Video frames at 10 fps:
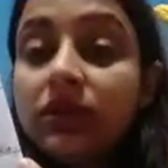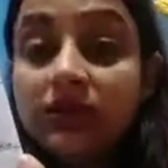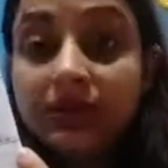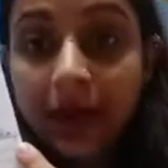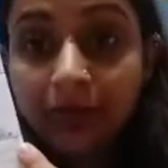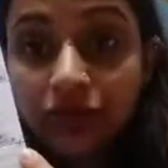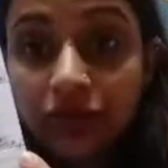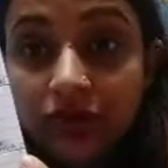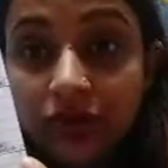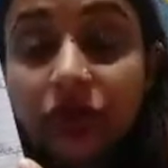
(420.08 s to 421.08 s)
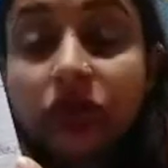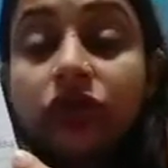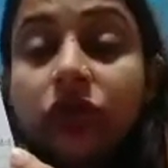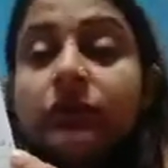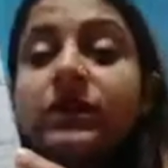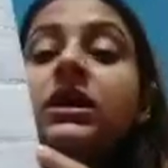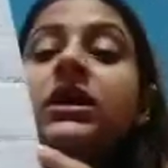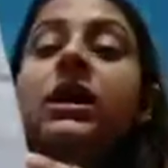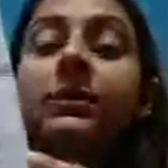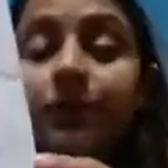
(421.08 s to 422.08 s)
these captions, which will be
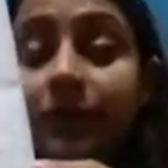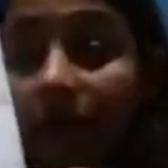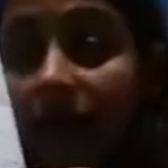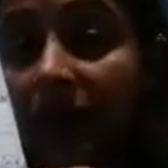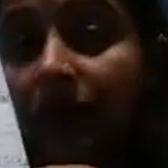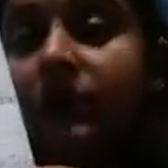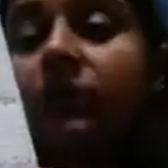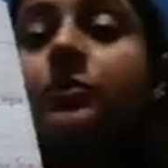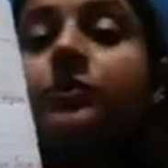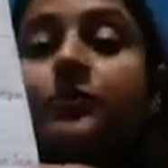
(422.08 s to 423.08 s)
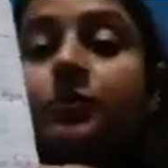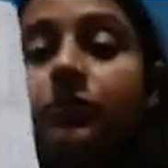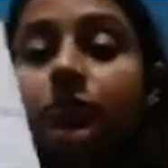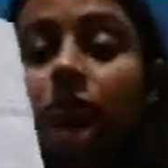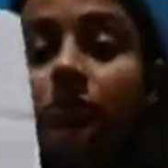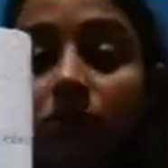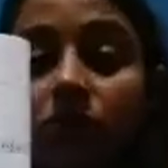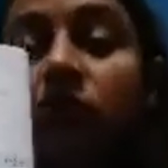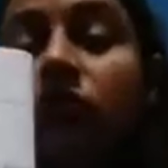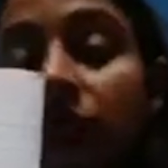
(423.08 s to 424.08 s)
preferable.
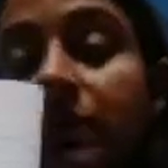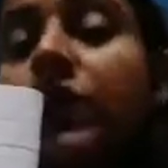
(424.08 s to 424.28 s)
It will be